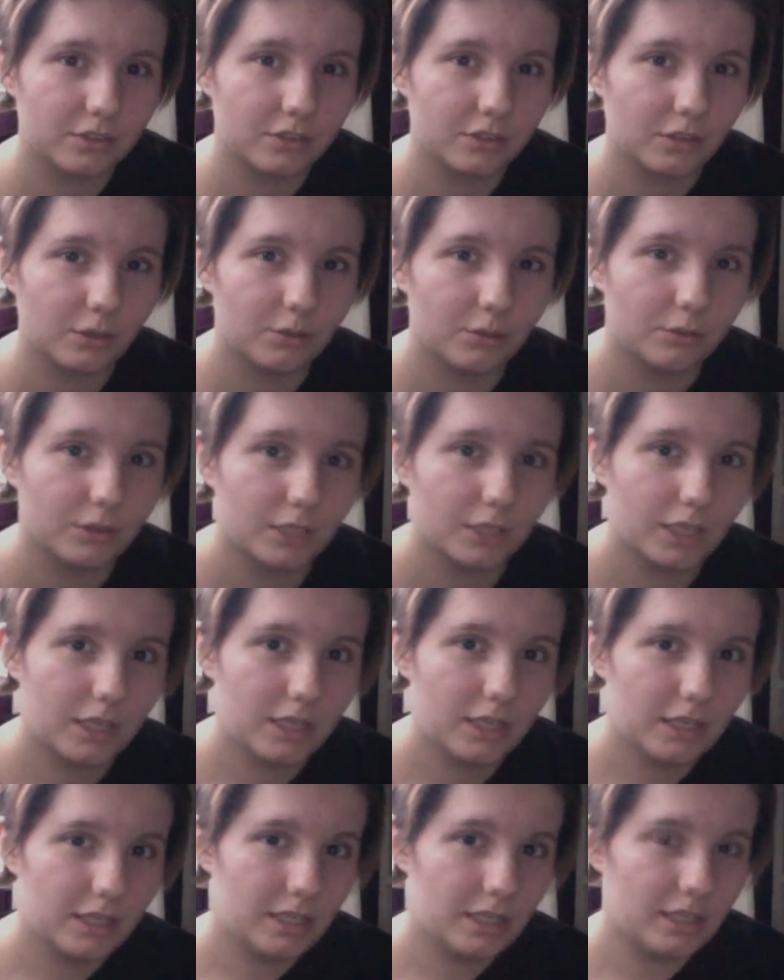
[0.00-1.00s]
So
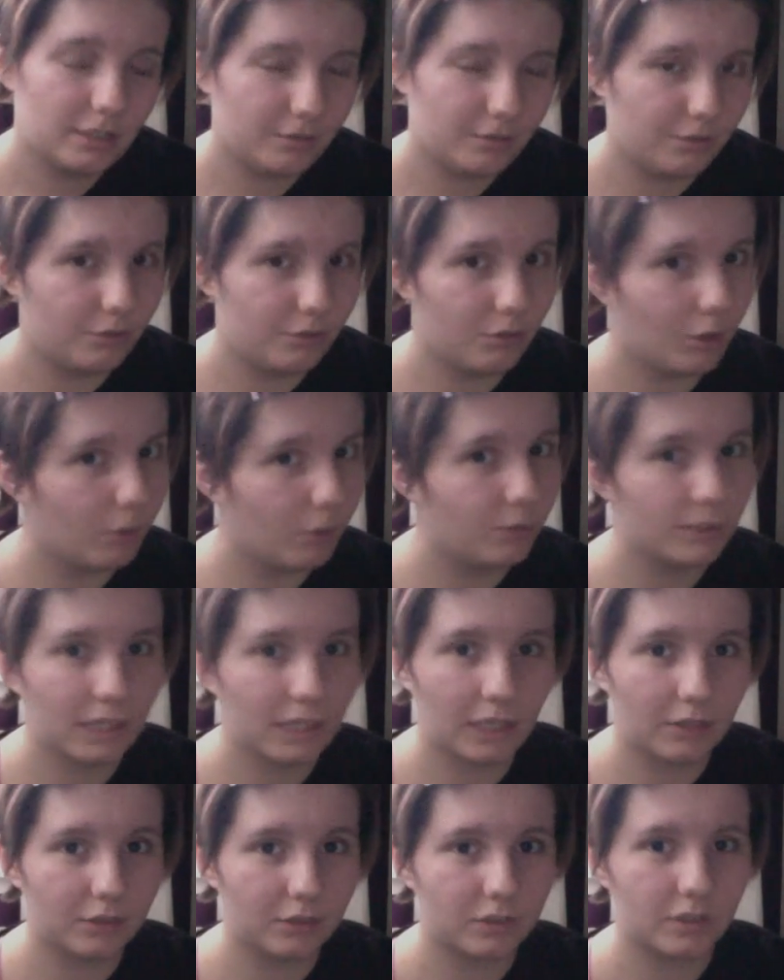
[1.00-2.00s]
if you know what that
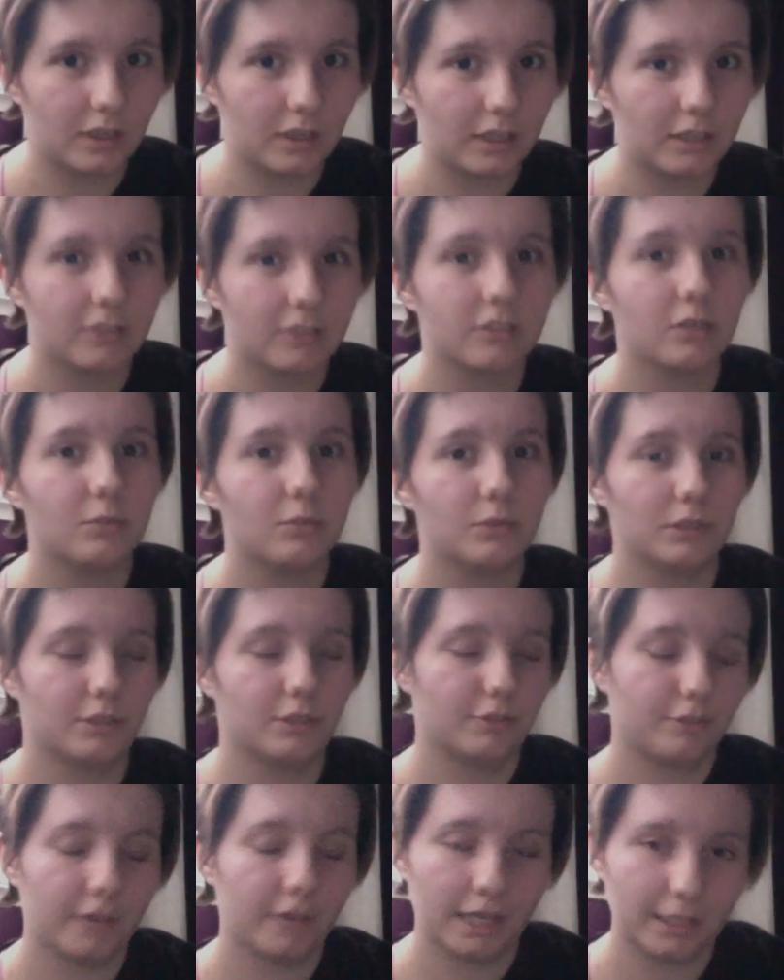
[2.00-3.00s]
looks like, I don't want to
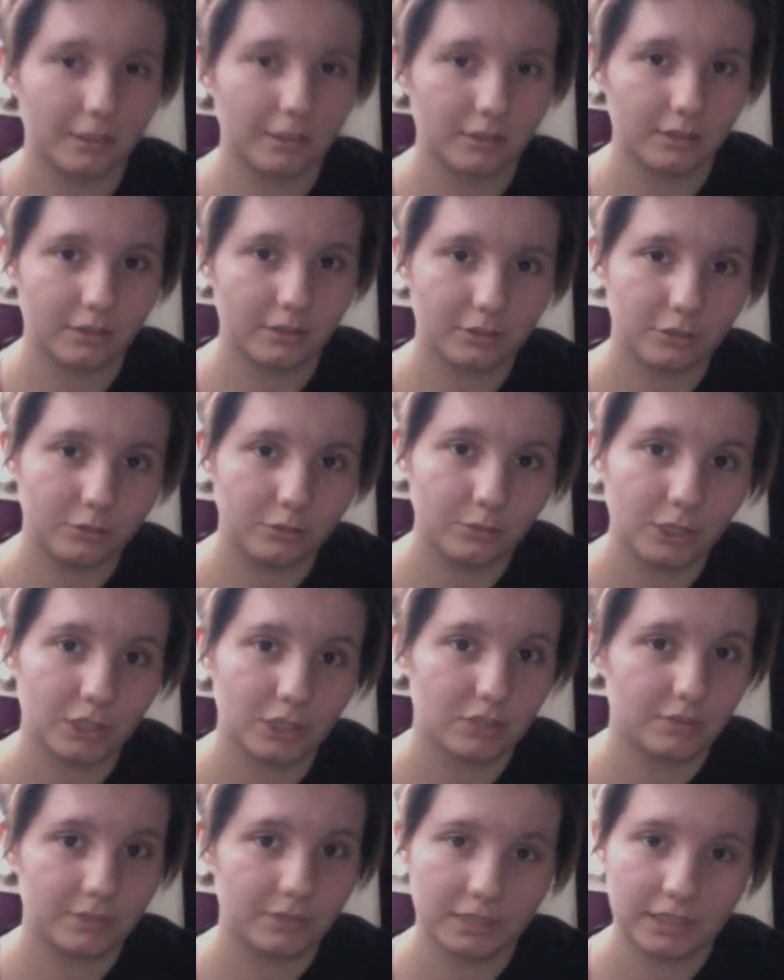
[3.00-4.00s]
create too
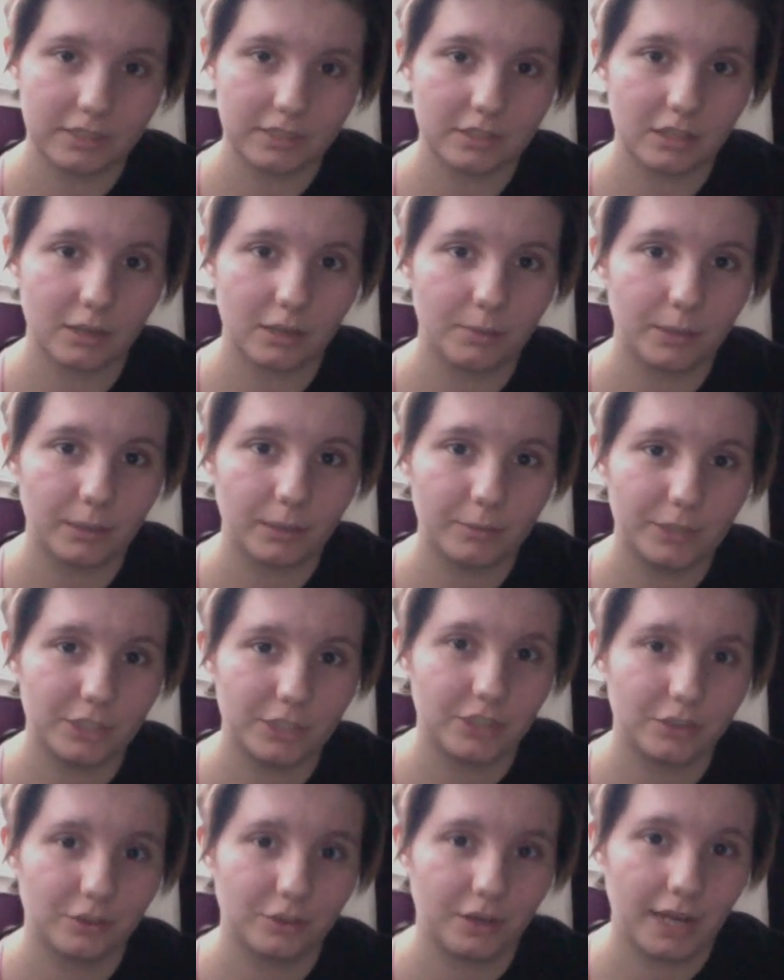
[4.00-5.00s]
much of a disturbing image
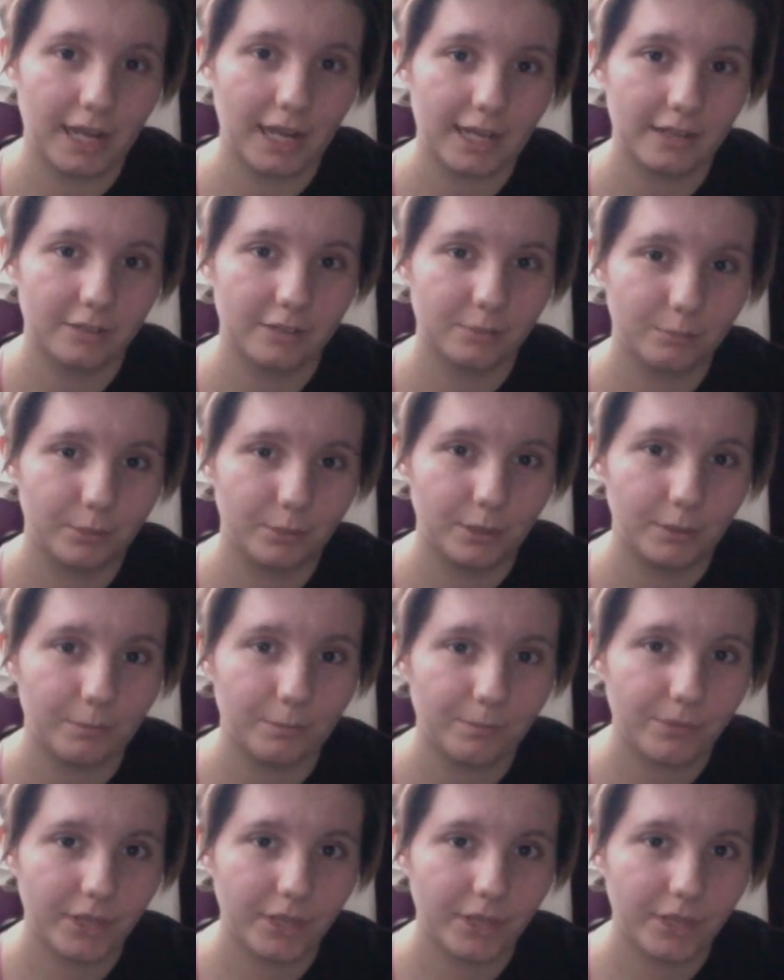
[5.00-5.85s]
in your head, but